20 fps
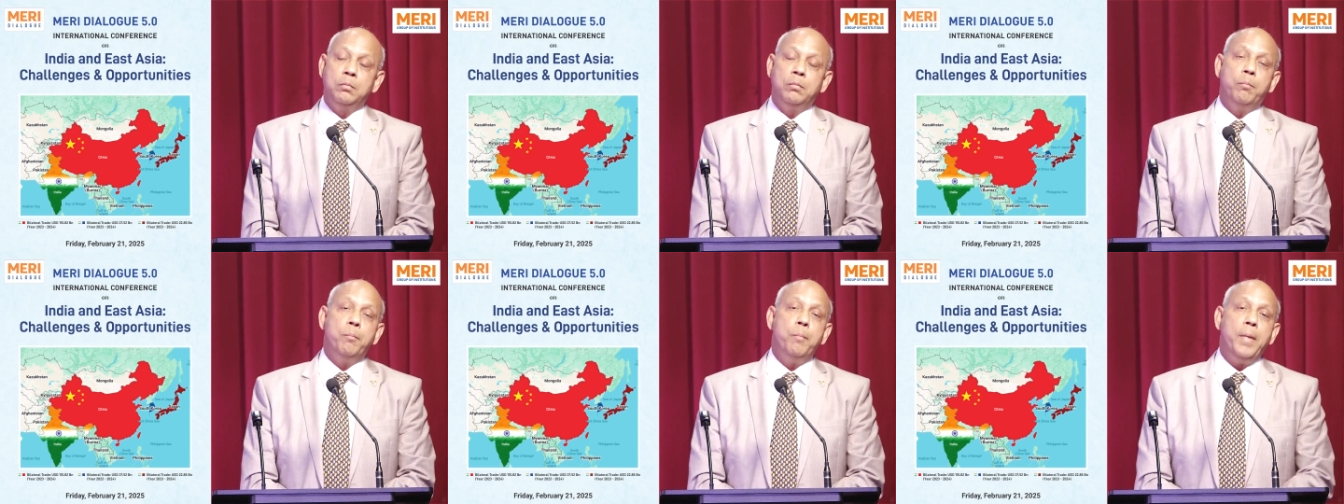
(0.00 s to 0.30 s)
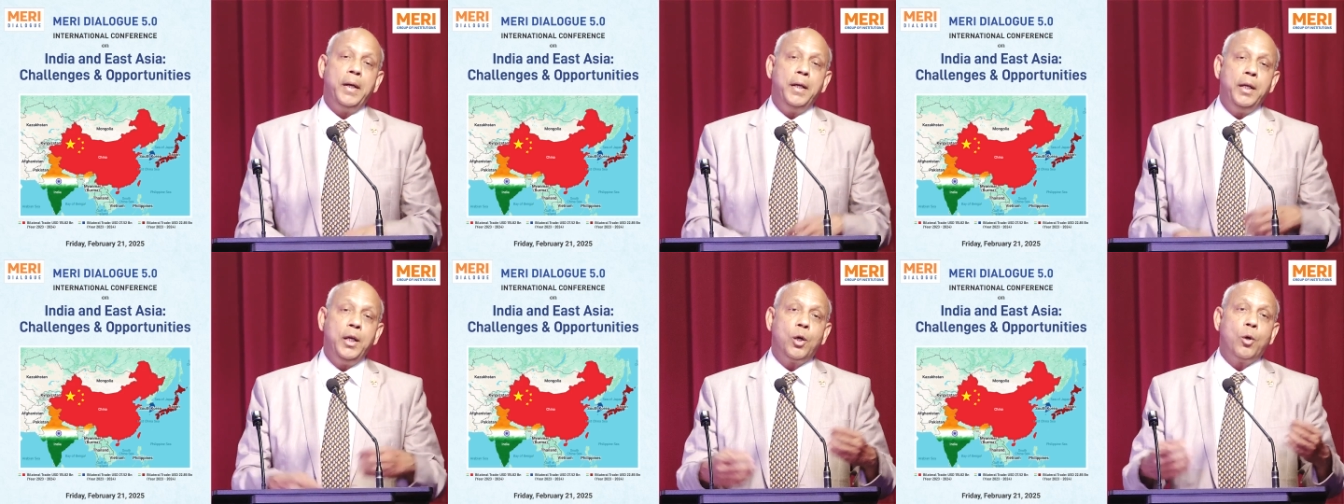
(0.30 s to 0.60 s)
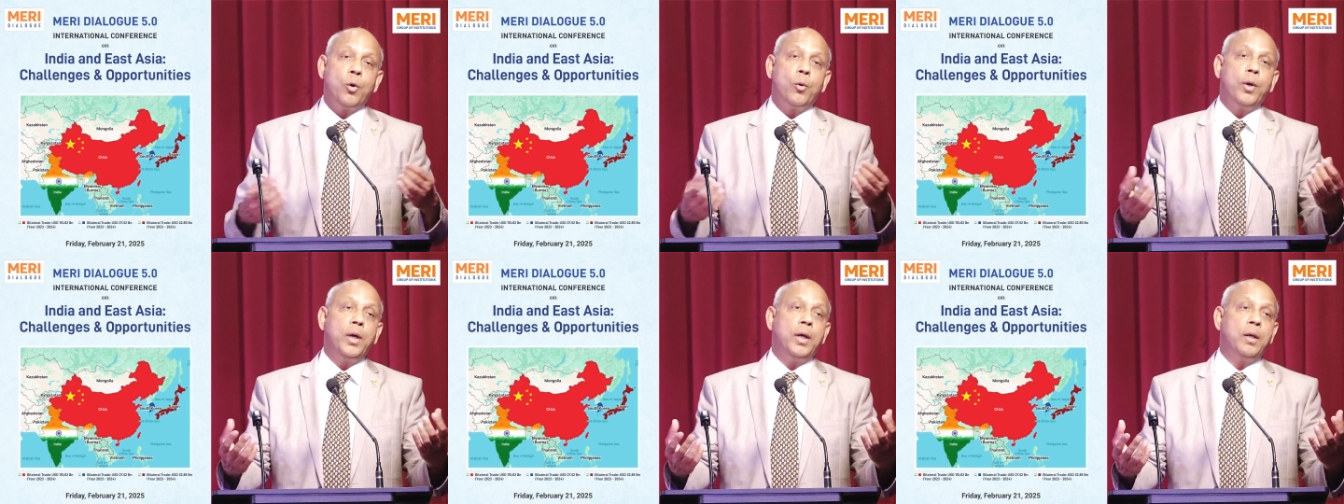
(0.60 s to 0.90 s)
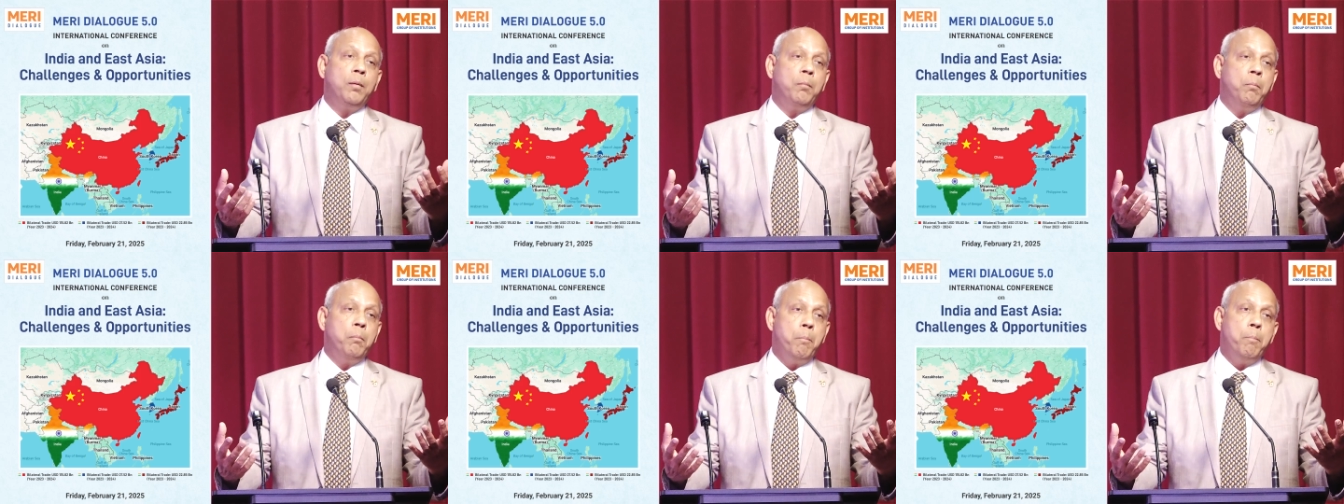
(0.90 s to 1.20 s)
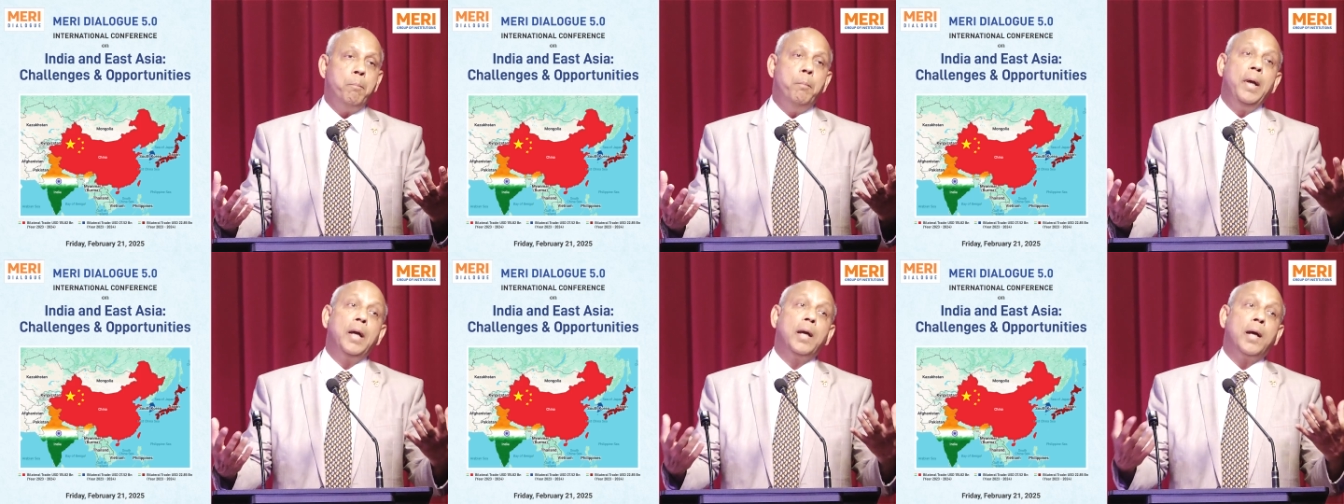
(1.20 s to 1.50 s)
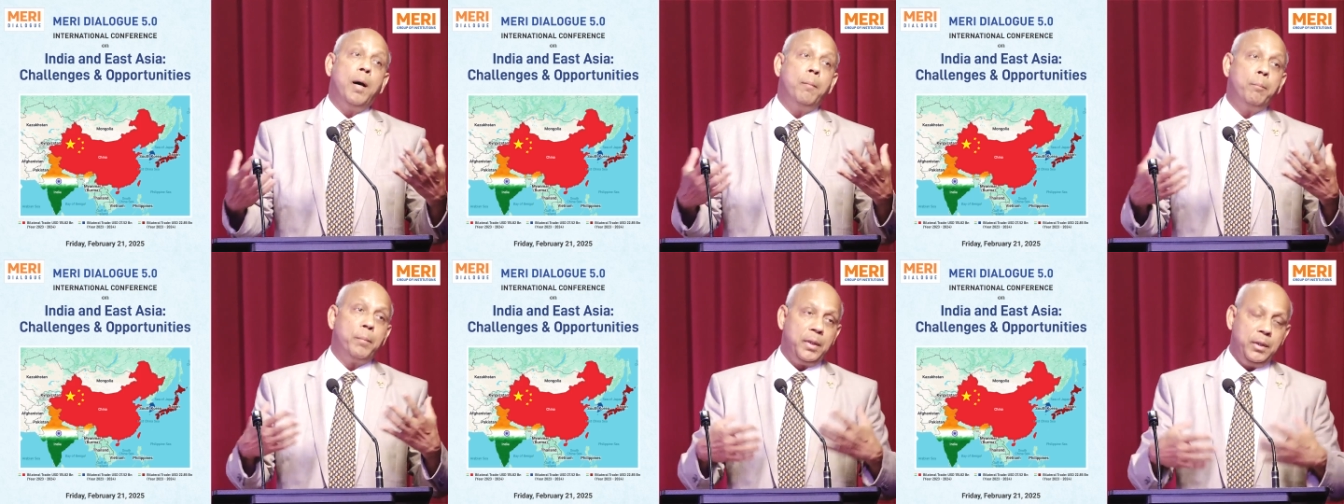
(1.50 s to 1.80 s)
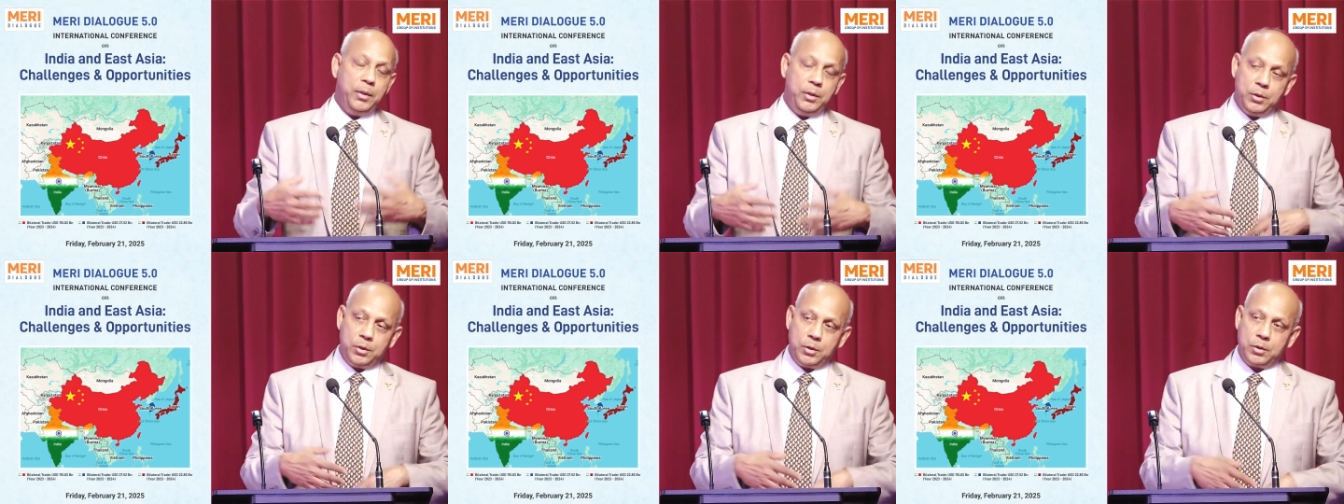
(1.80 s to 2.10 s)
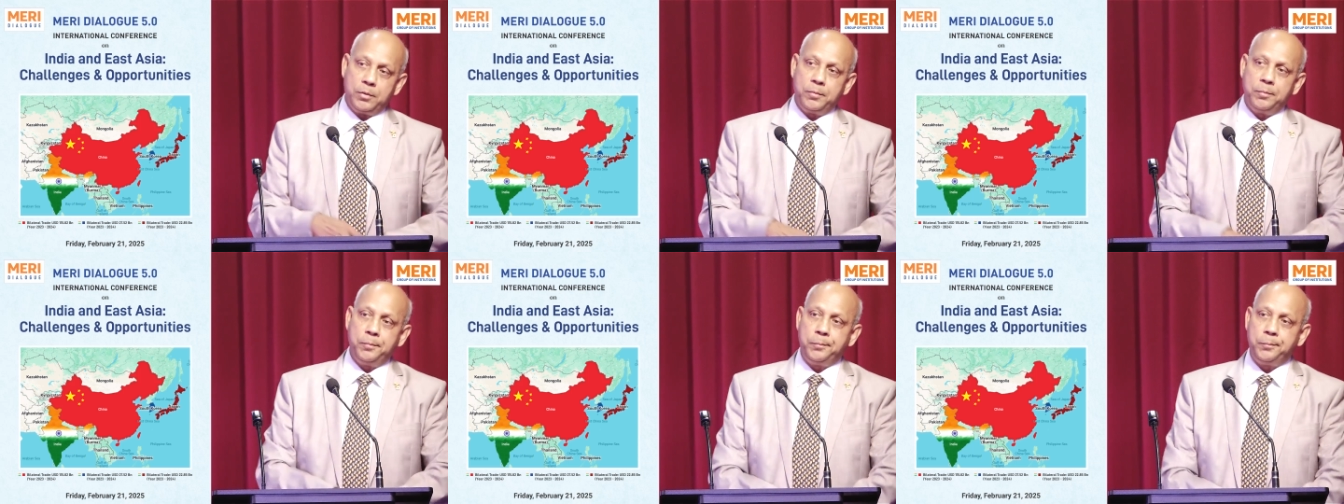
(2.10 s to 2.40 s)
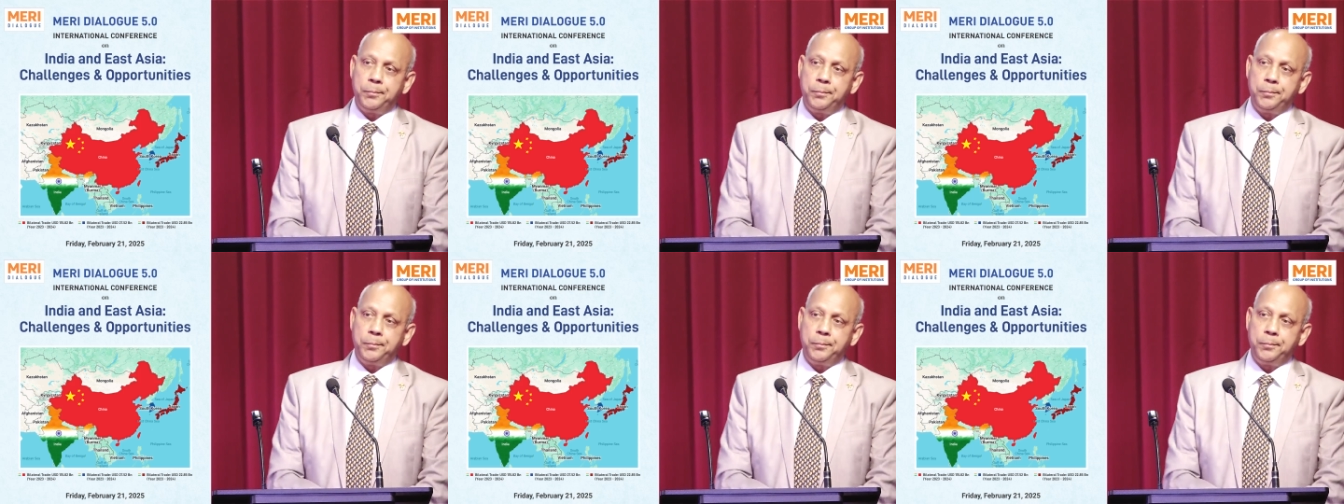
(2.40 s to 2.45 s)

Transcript: many Korean big companies,